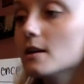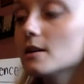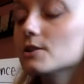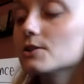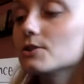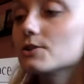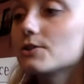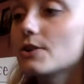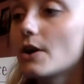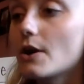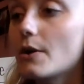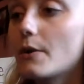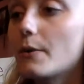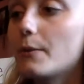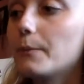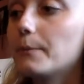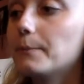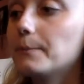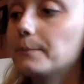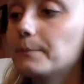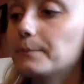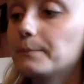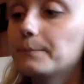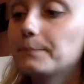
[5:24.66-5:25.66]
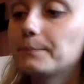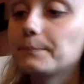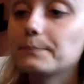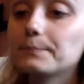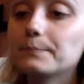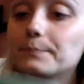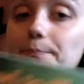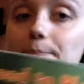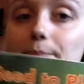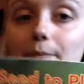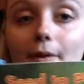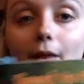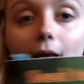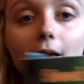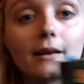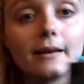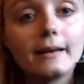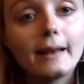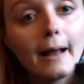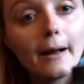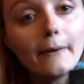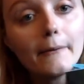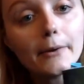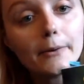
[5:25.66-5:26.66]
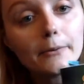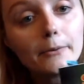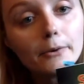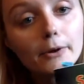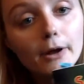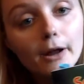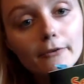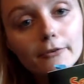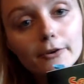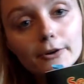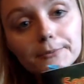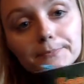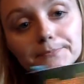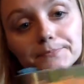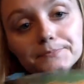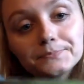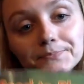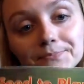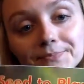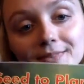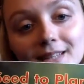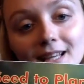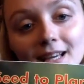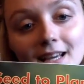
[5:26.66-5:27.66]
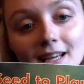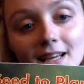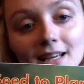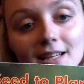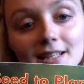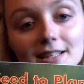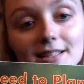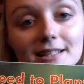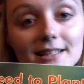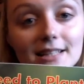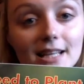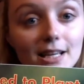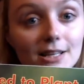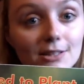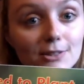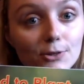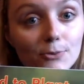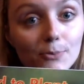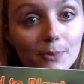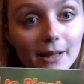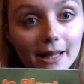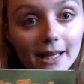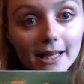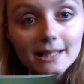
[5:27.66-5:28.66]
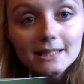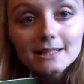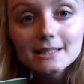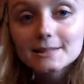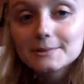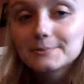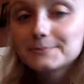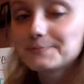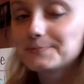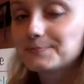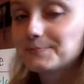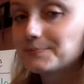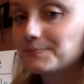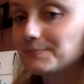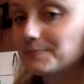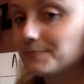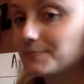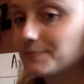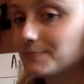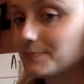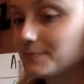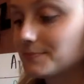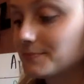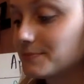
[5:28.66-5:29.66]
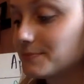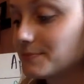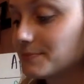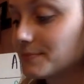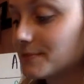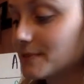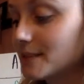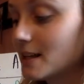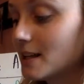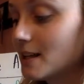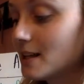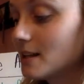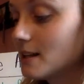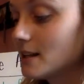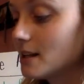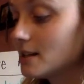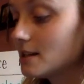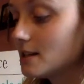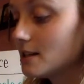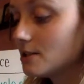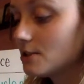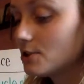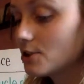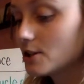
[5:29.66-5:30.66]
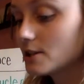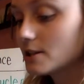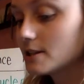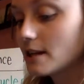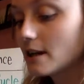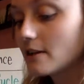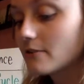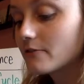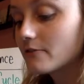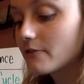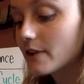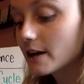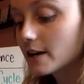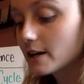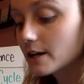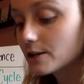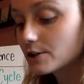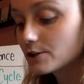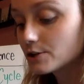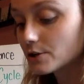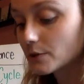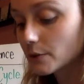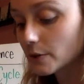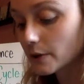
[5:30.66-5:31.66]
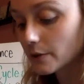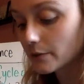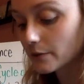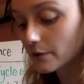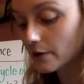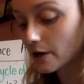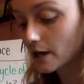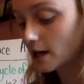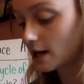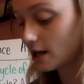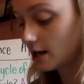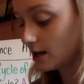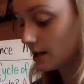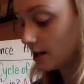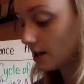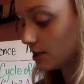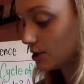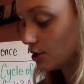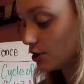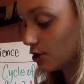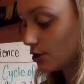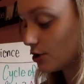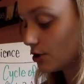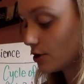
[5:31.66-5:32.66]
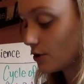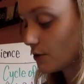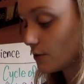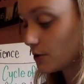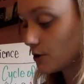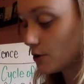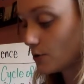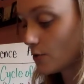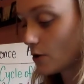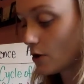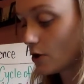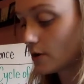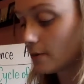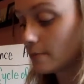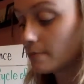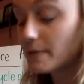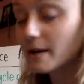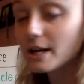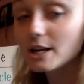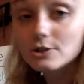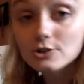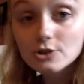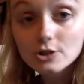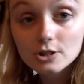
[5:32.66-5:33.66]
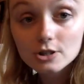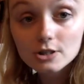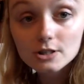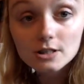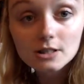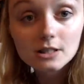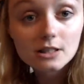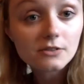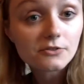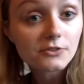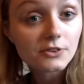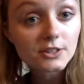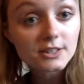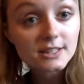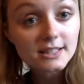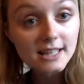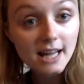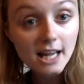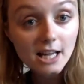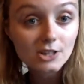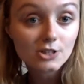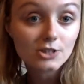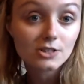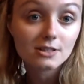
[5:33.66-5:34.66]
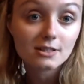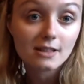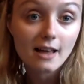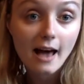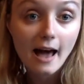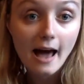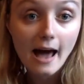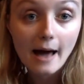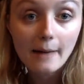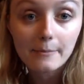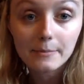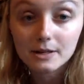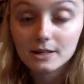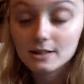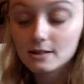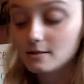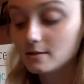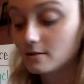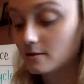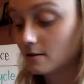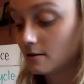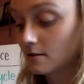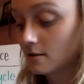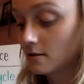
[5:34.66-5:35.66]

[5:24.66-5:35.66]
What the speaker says: So now I will cover seed to plant. This is just a very short read, and it just shows you all in pictures the different stages that happen.